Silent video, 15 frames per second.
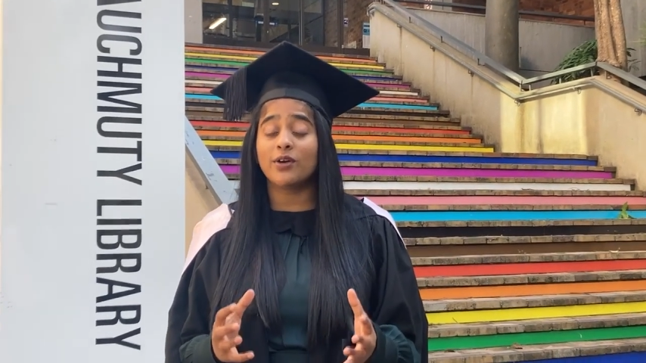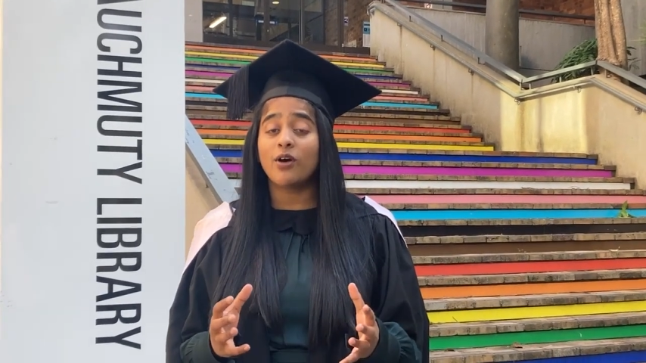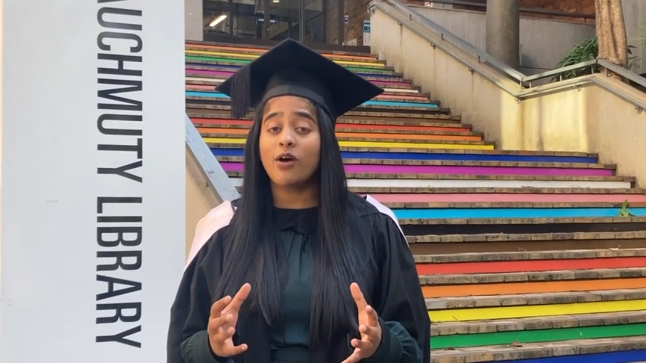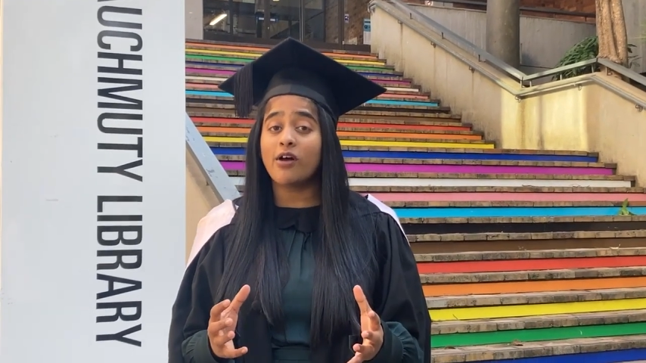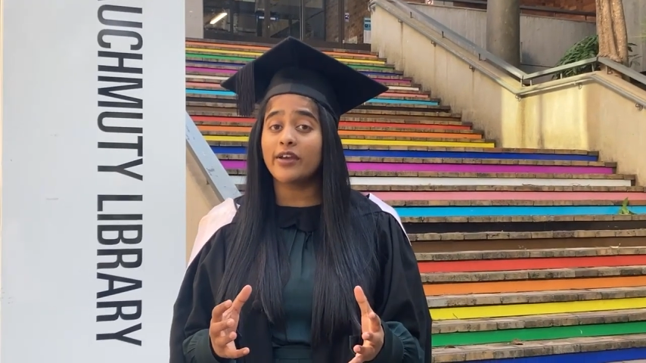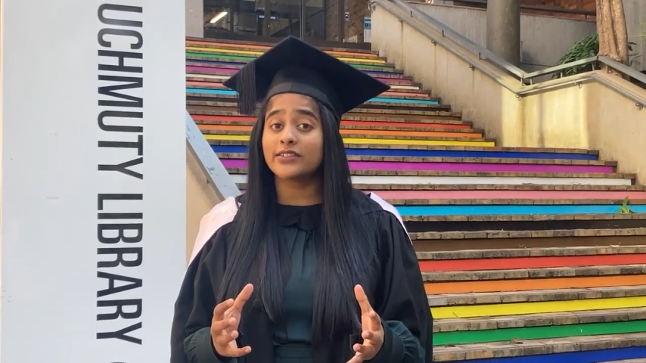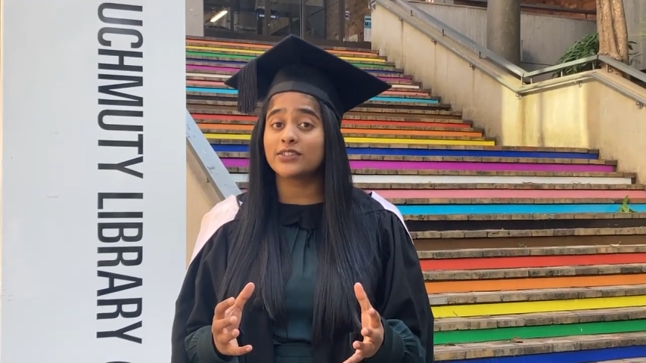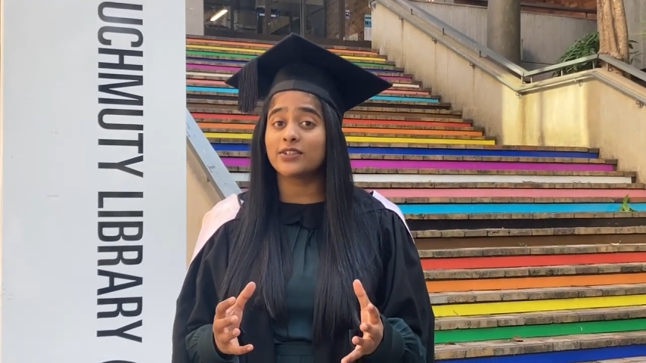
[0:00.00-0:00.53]

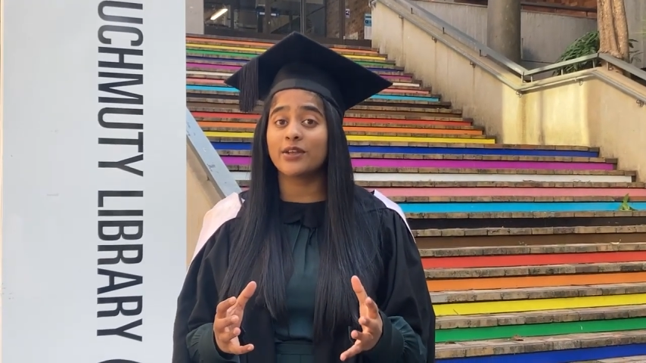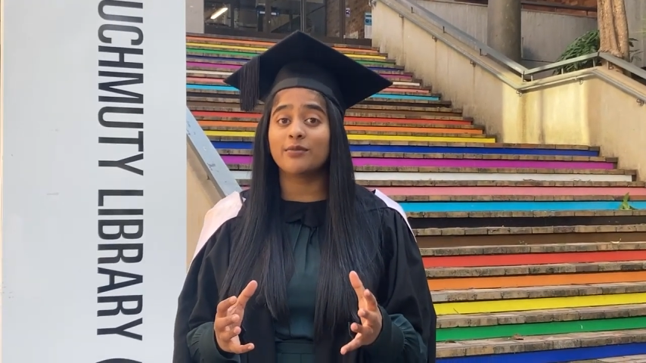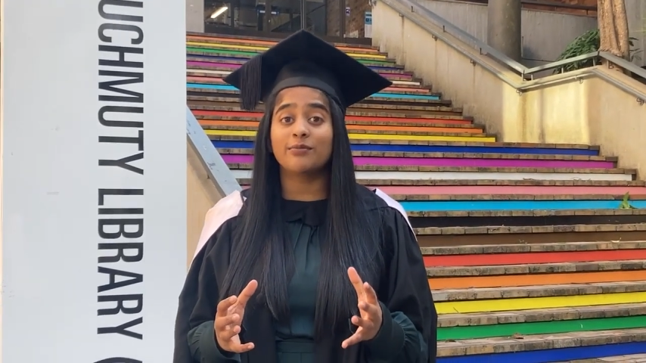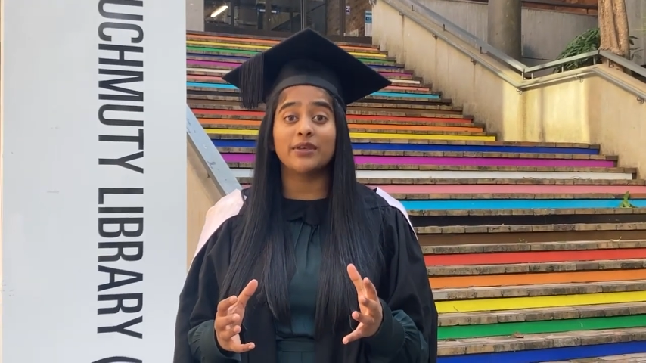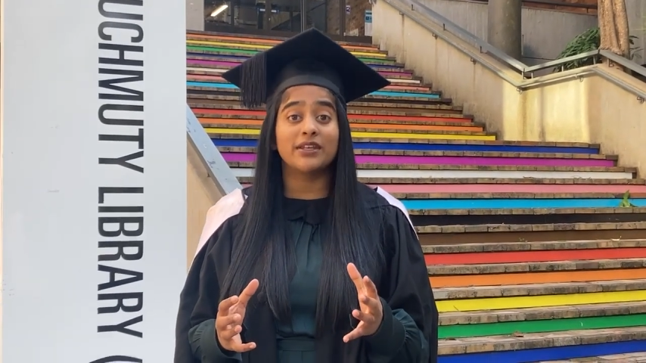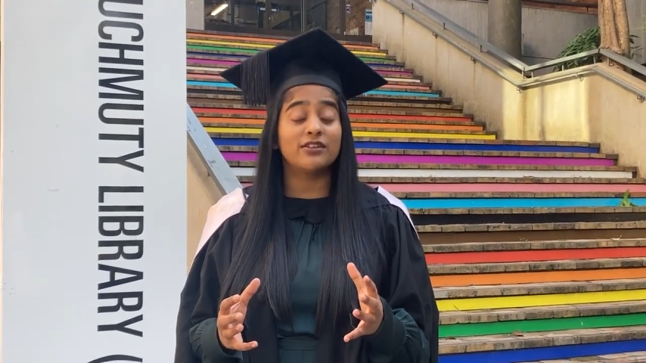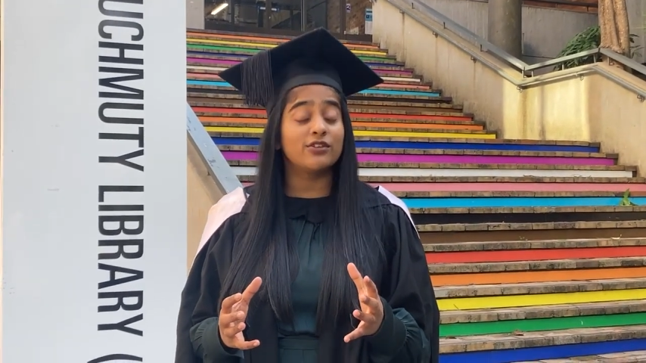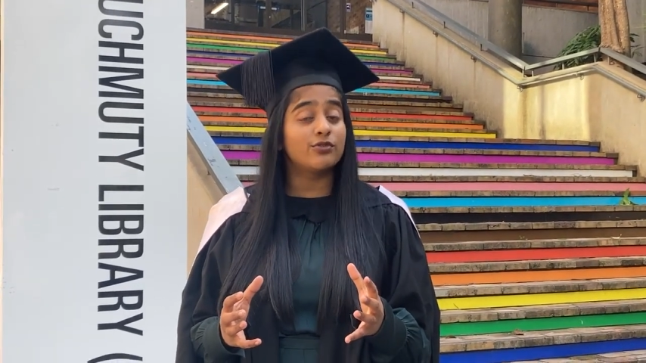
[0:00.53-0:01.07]
oh, it's going to
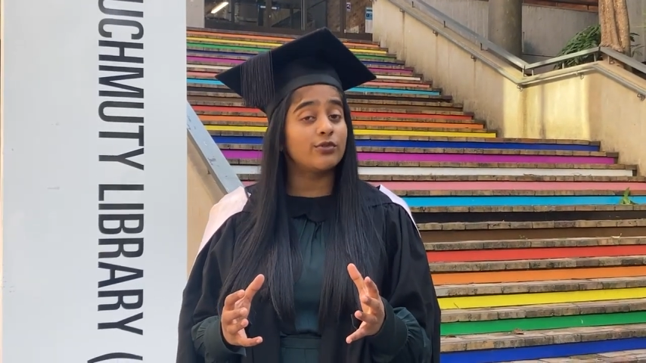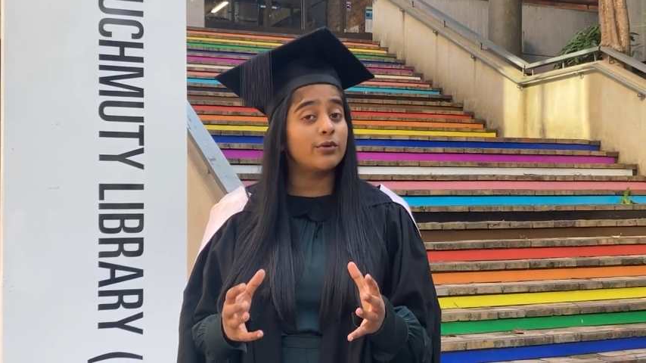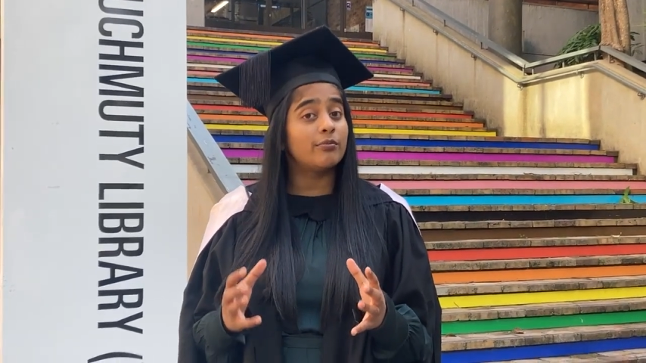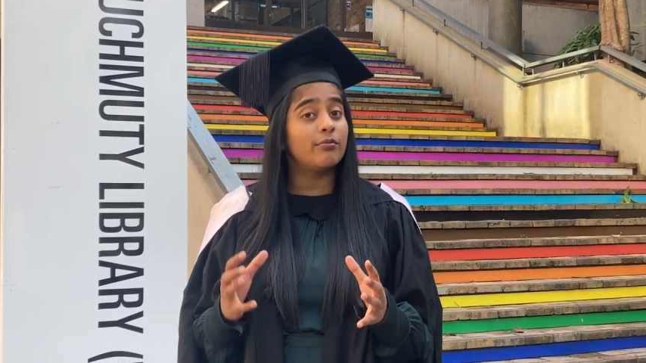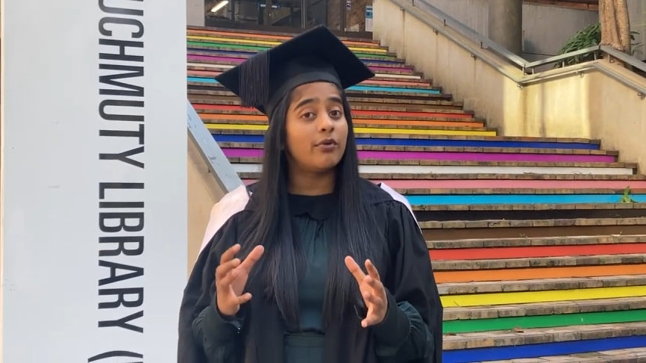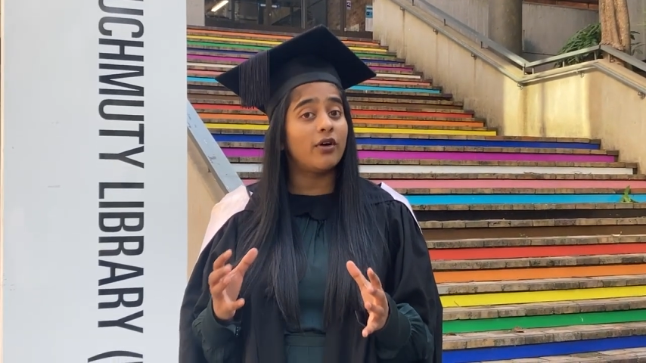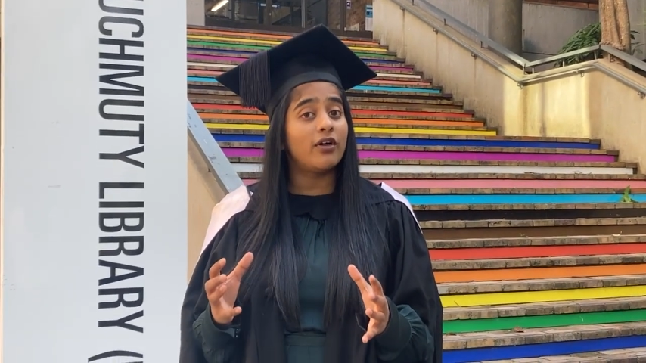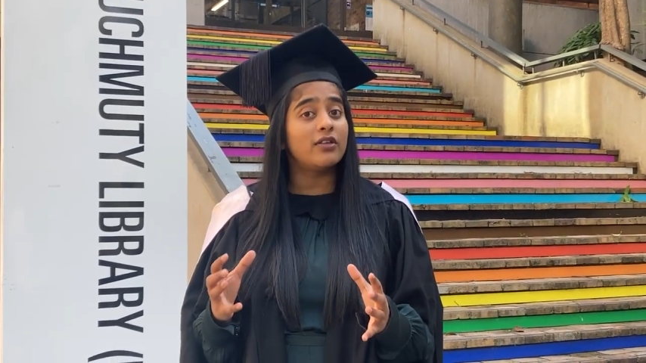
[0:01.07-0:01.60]
be a
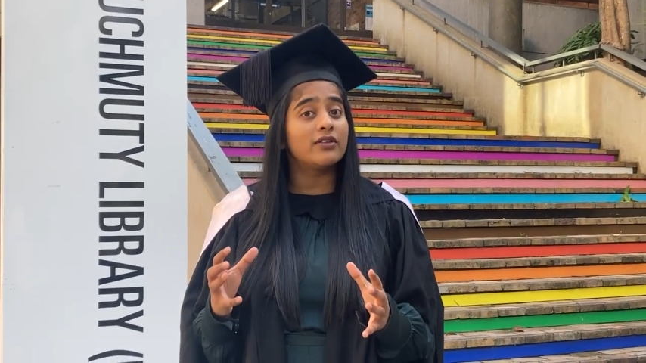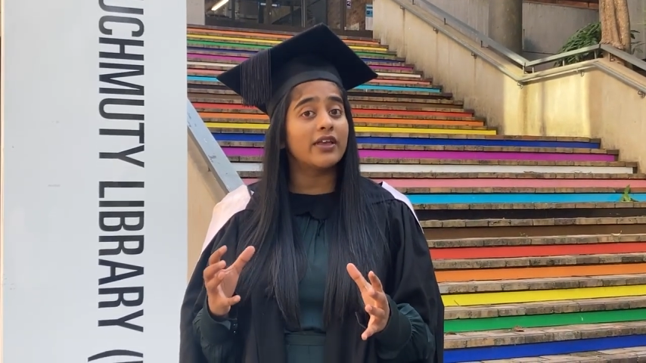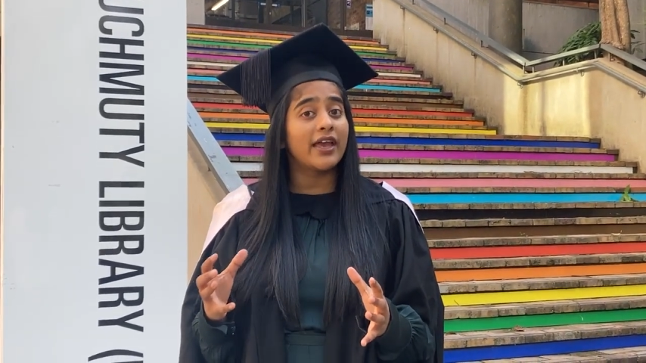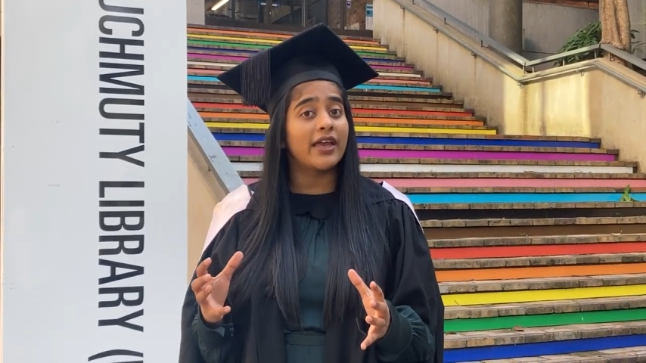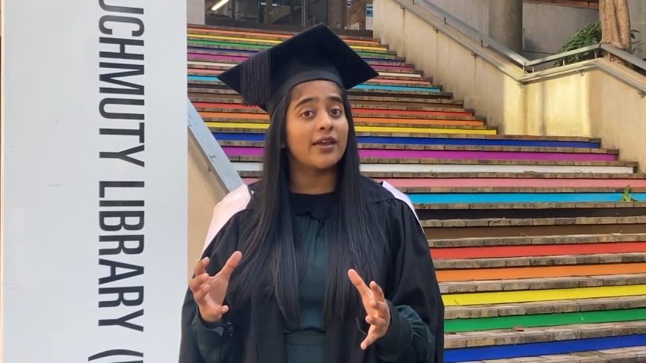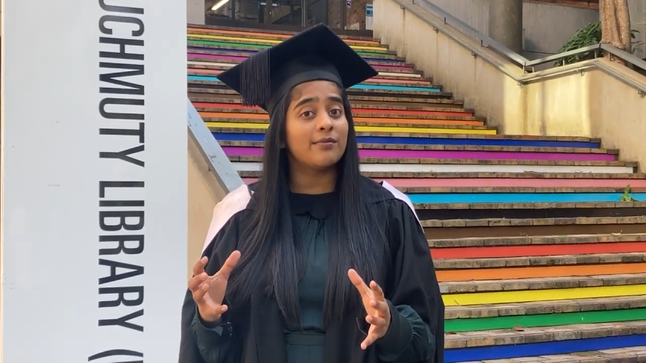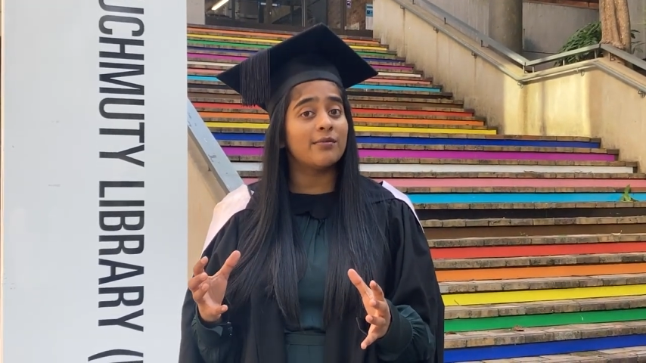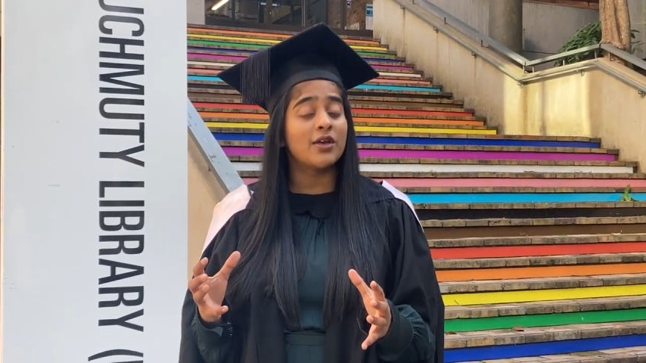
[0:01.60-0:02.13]
different ball
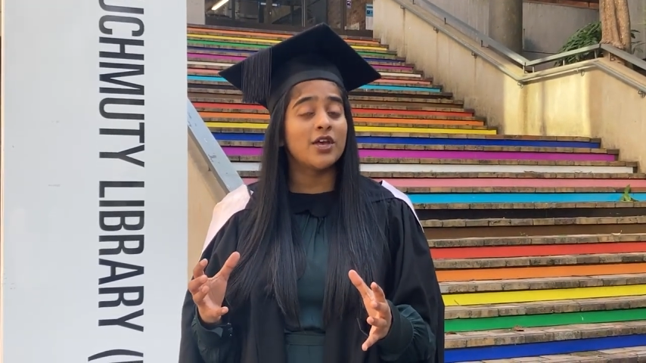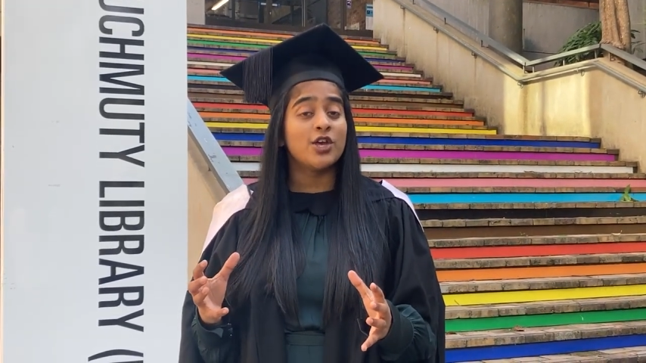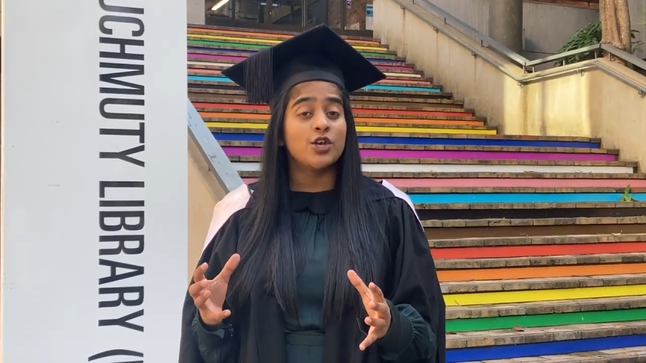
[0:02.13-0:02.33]
game.